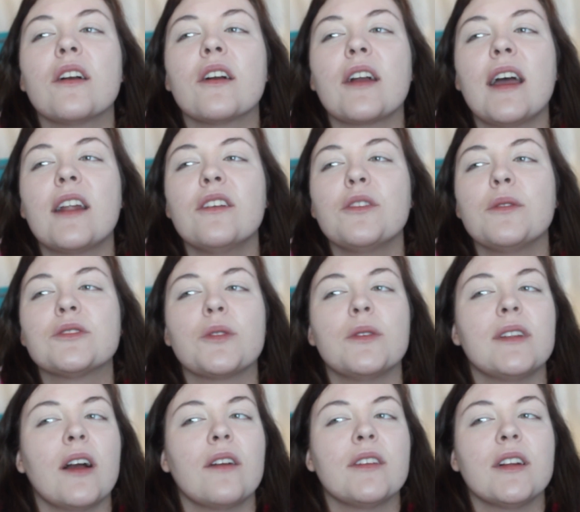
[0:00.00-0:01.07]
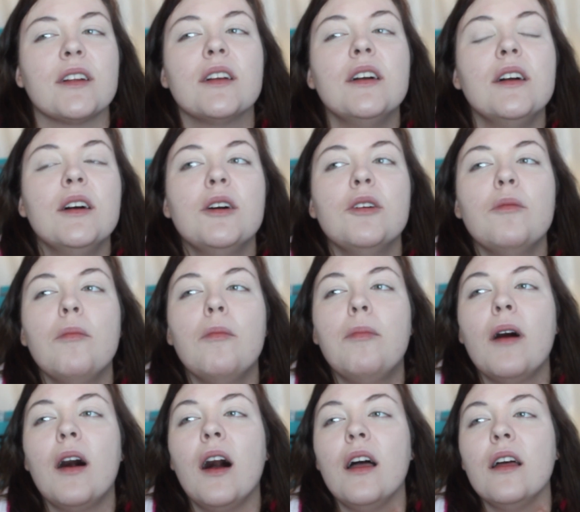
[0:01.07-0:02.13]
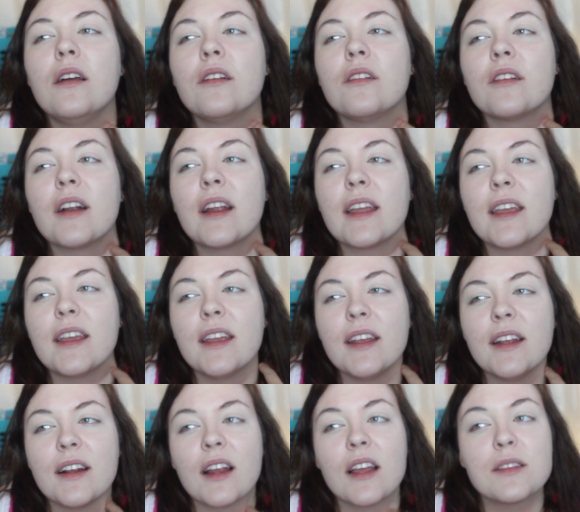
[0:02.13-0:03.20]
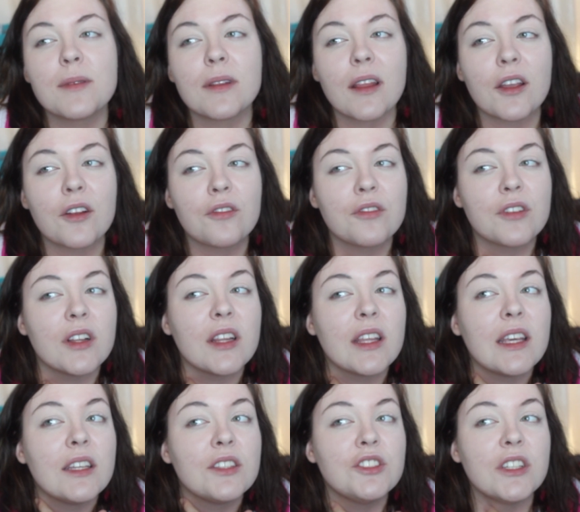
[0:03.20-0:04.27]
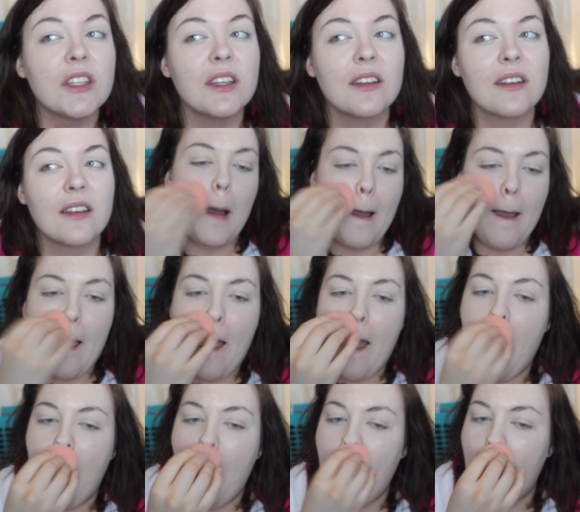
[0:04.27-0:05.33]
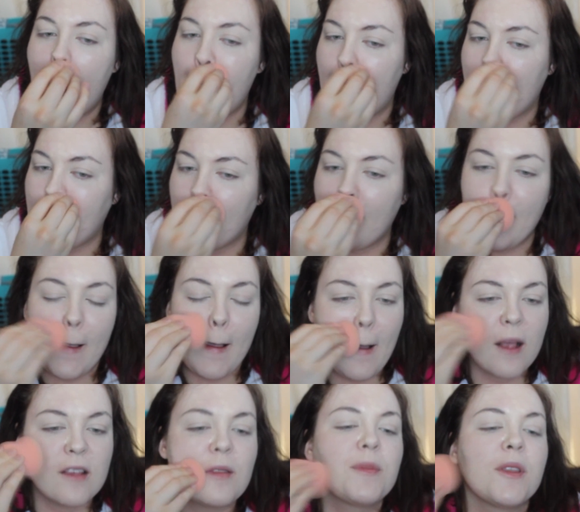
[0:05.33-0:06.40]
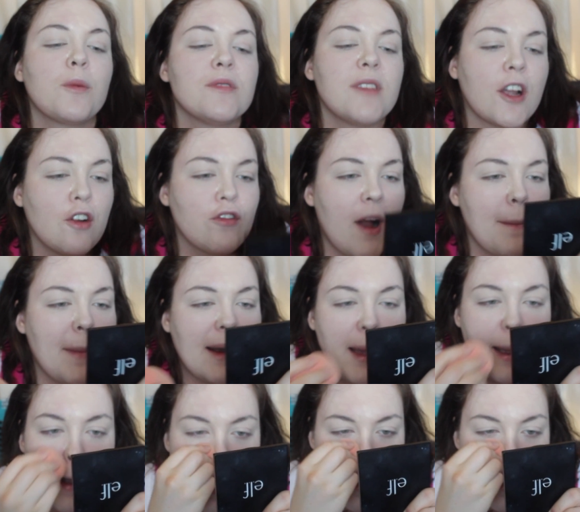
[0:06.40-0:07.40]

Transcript: Okay, I don't know what's going down here, but right here has been like really itchy. Uh, like something was like around my neck.